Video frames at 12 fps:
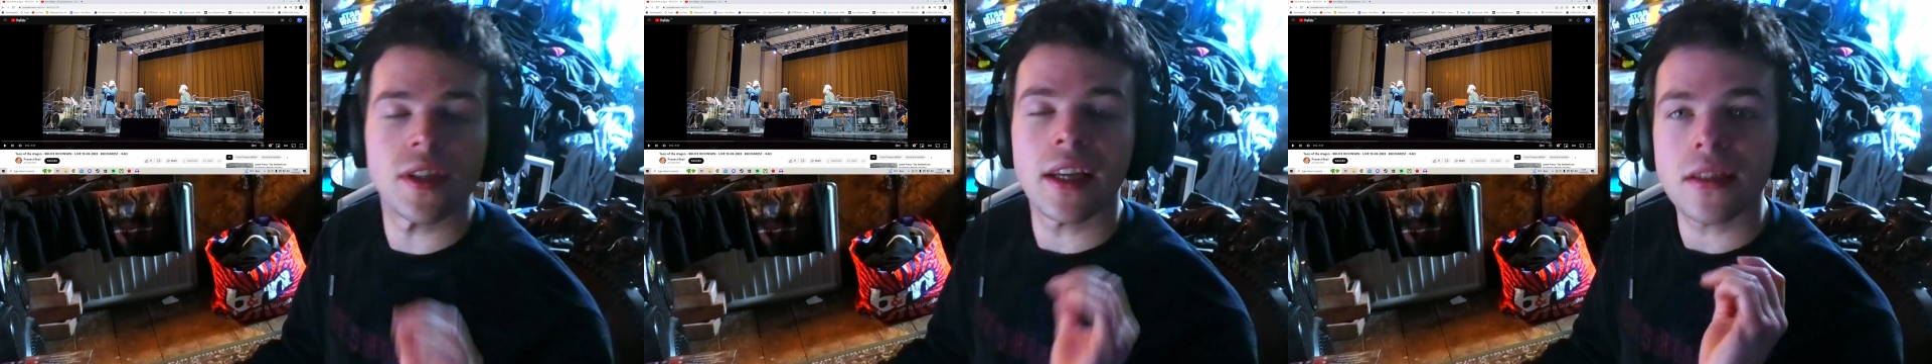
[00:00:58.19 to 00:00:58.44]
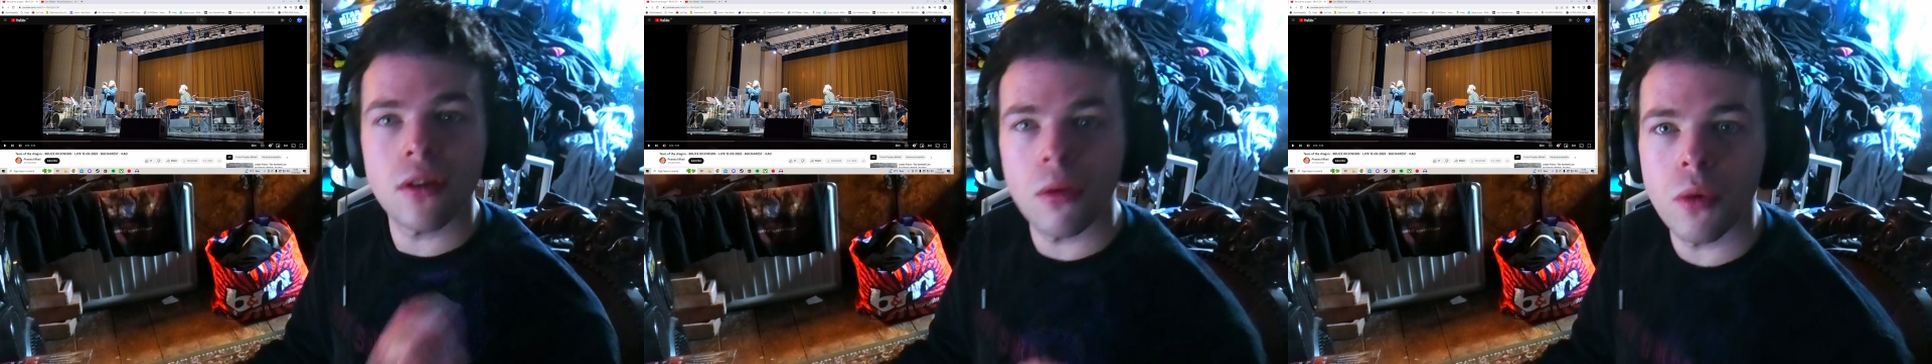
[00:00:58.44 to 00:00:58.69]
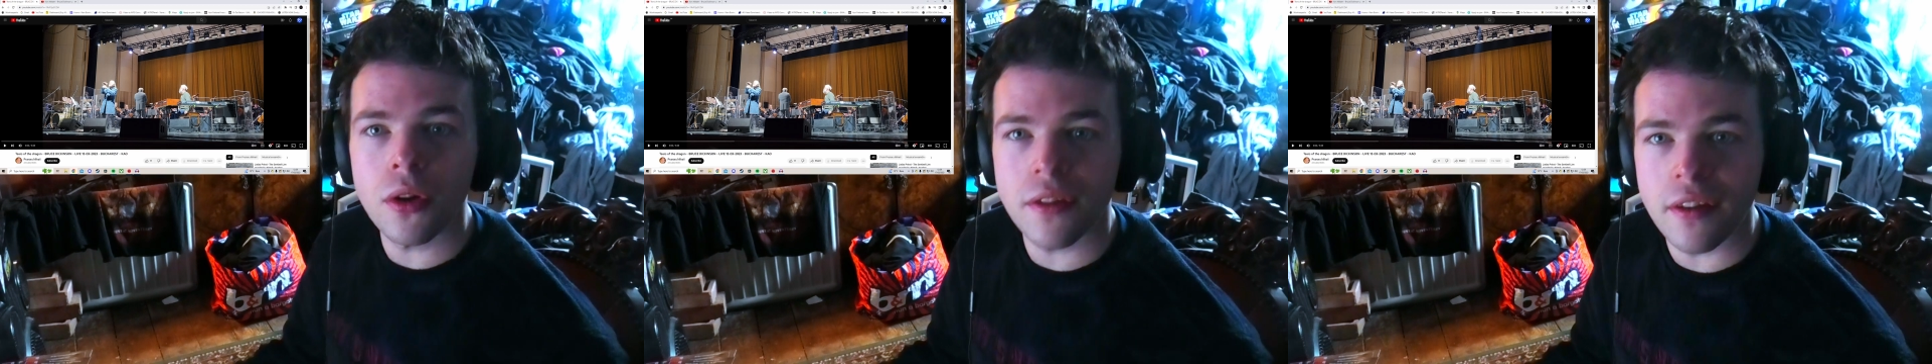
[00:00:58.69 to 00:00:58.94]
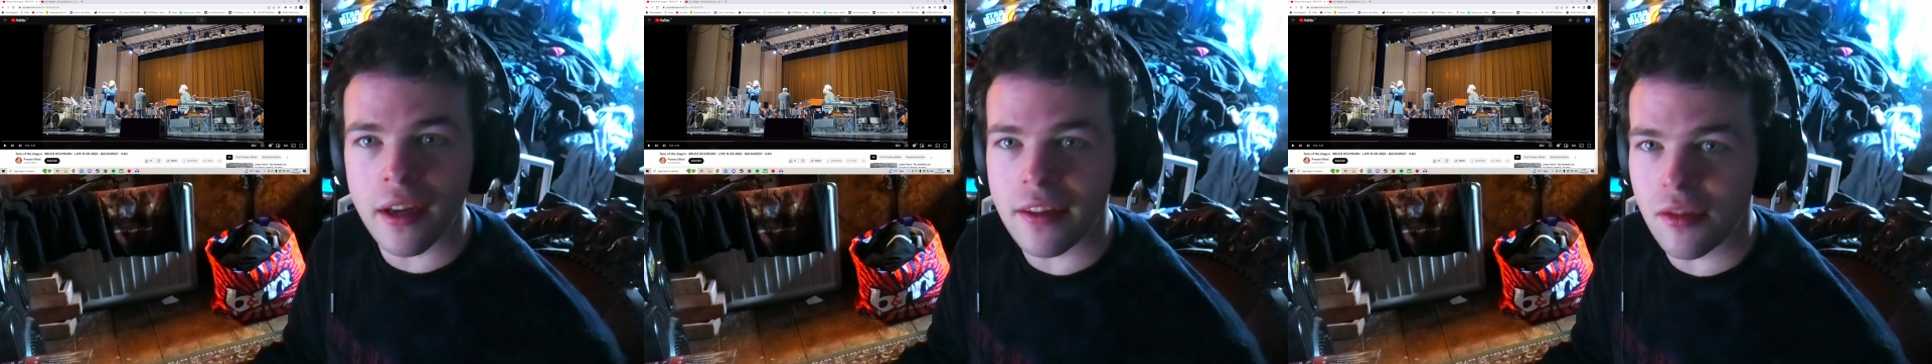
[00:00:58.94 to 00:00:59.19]
that's not what
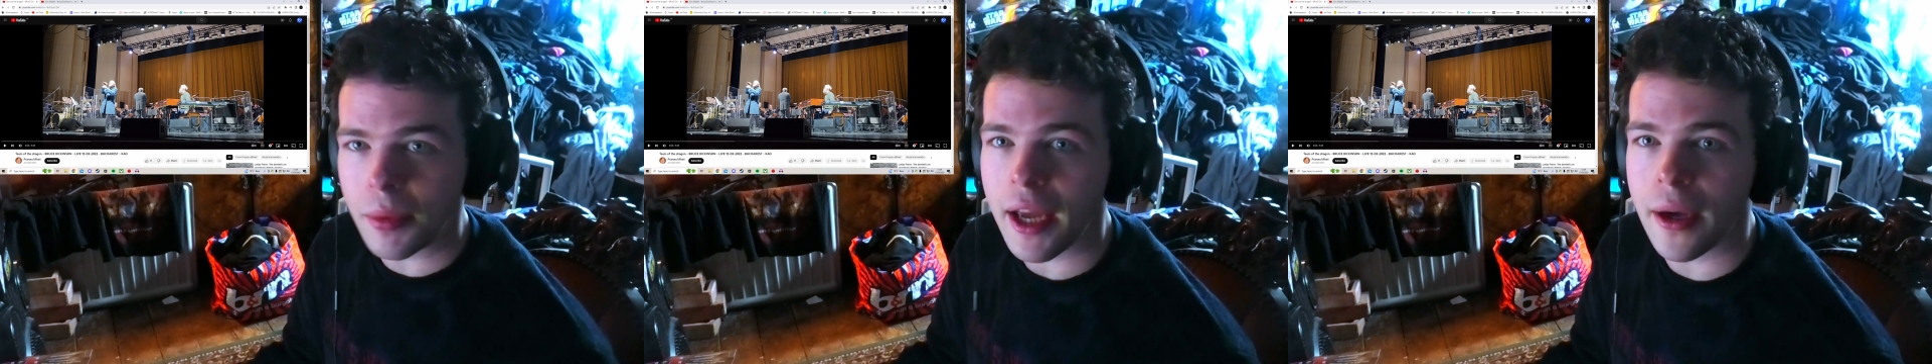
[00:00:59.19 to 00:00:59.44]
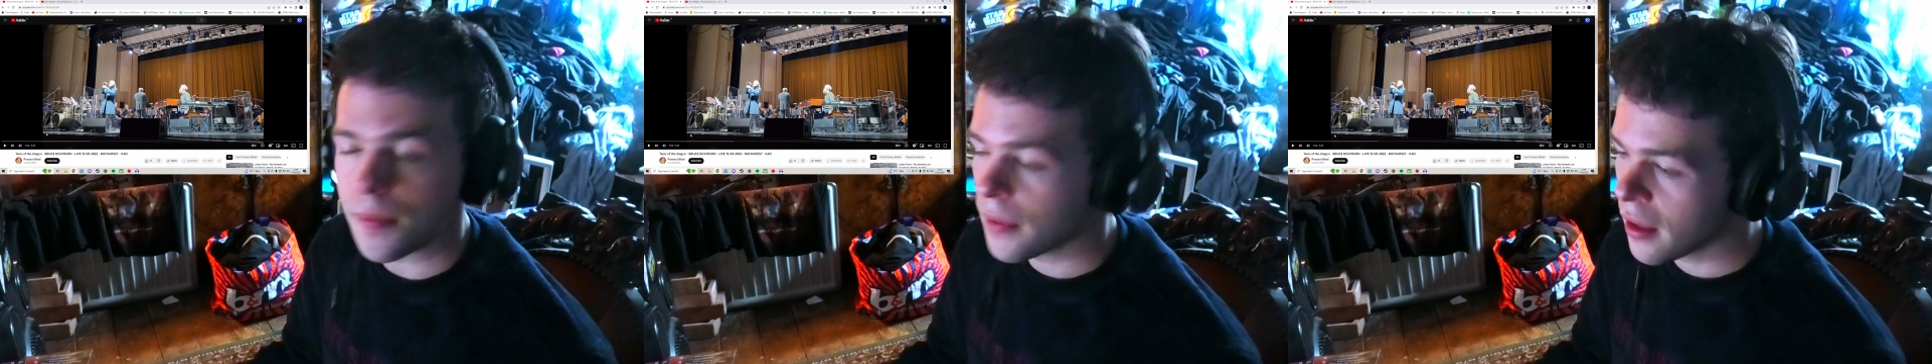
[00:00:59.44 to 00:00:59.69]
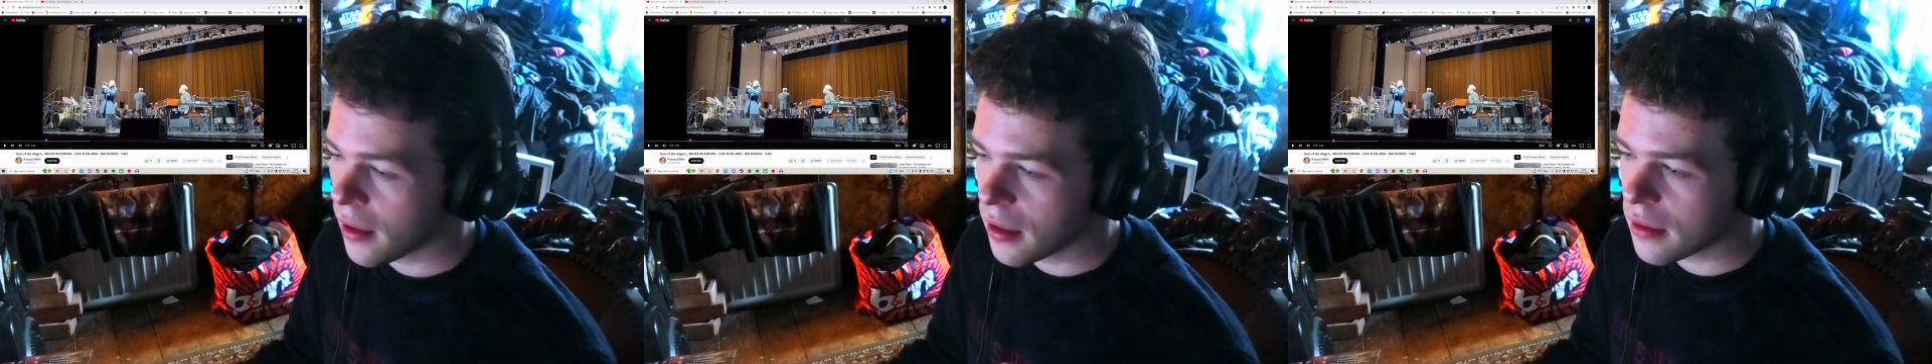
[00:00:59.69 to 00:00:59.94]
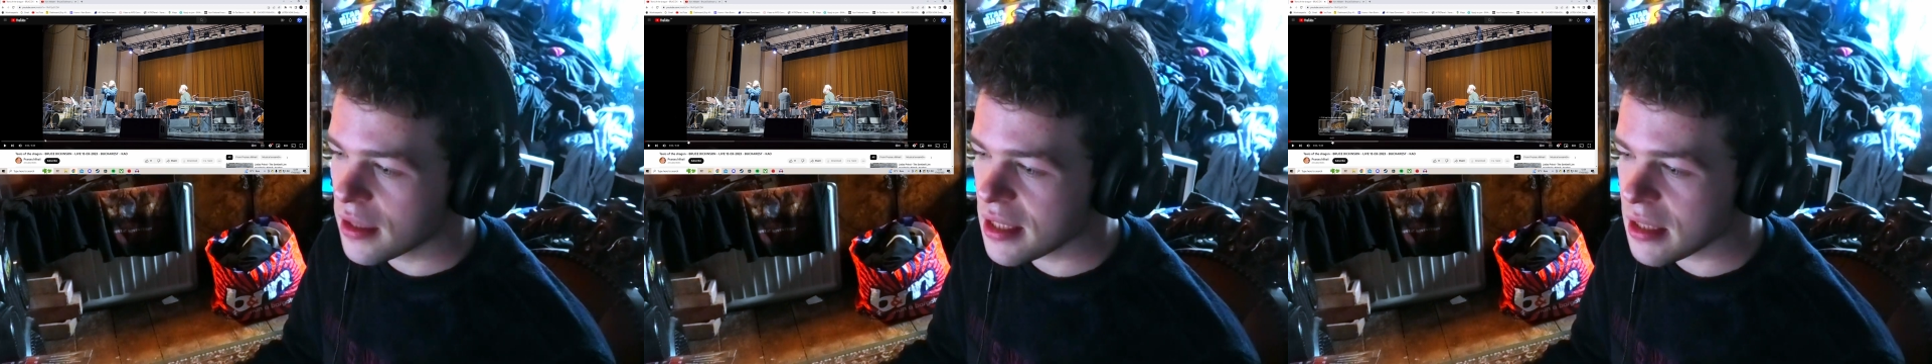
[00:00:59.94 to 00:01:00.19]
today's about.
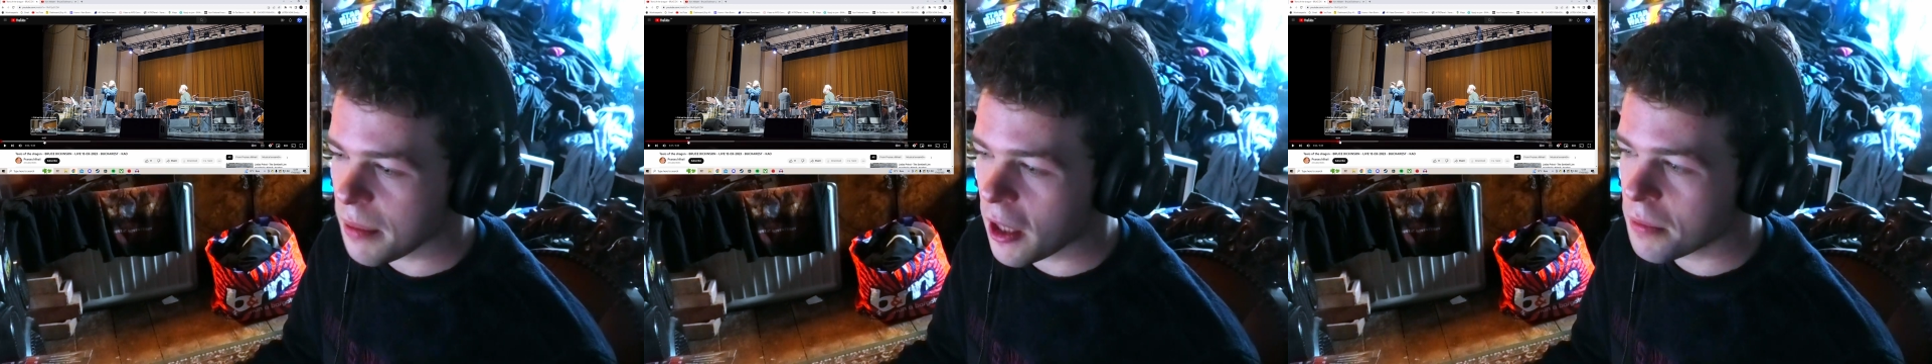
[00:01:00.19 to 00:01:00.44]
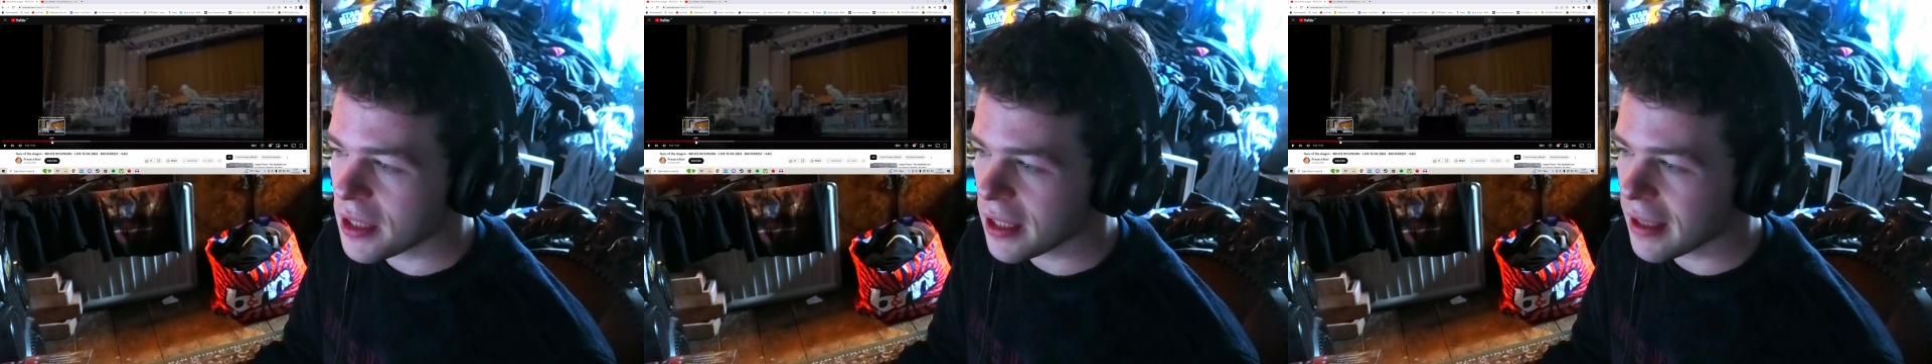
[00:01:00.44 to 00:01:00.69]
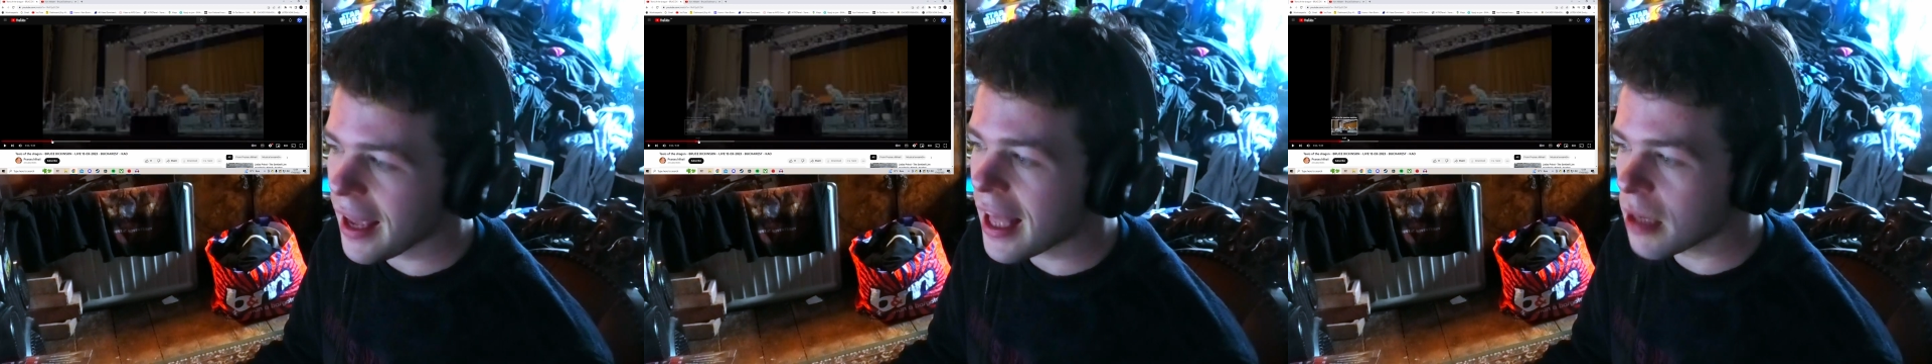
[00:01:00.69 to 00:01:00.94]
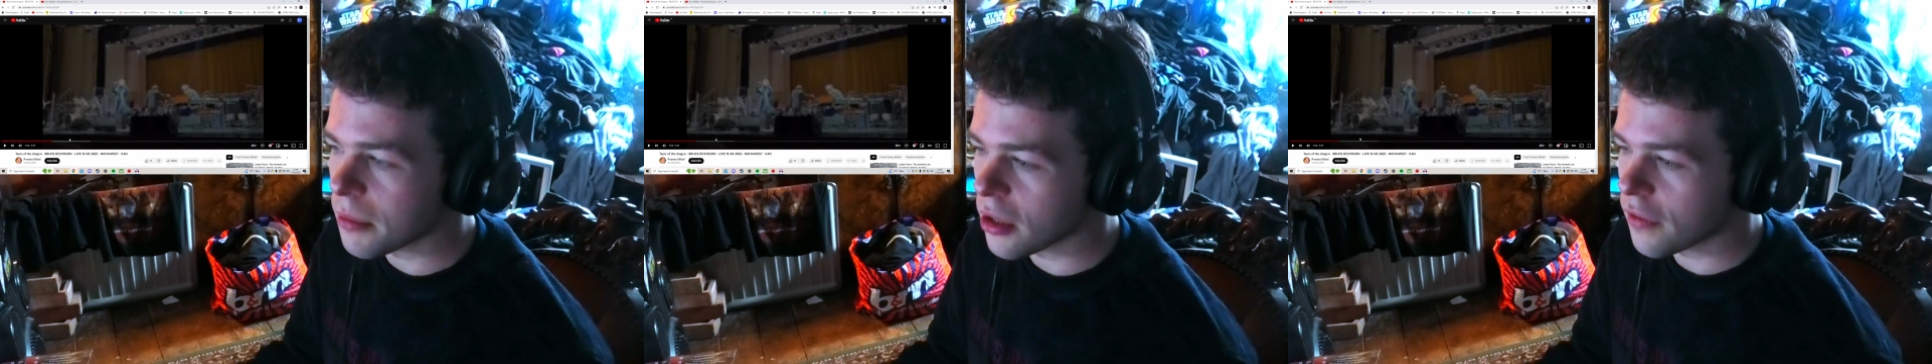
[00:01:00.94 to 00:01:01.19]
This is about a particular
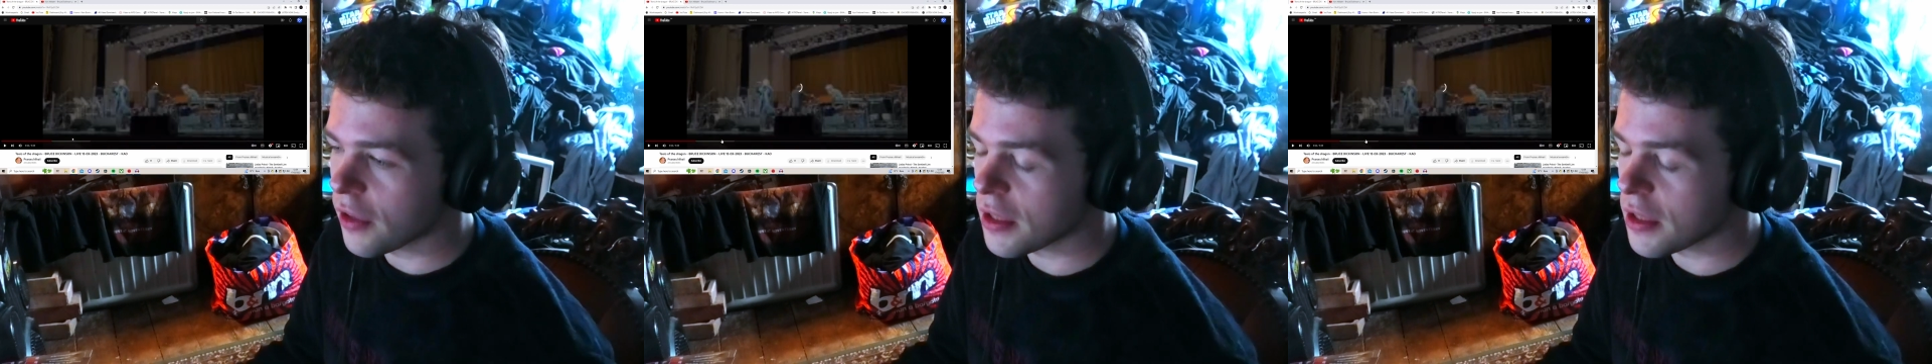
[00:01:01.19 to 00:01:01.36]
element of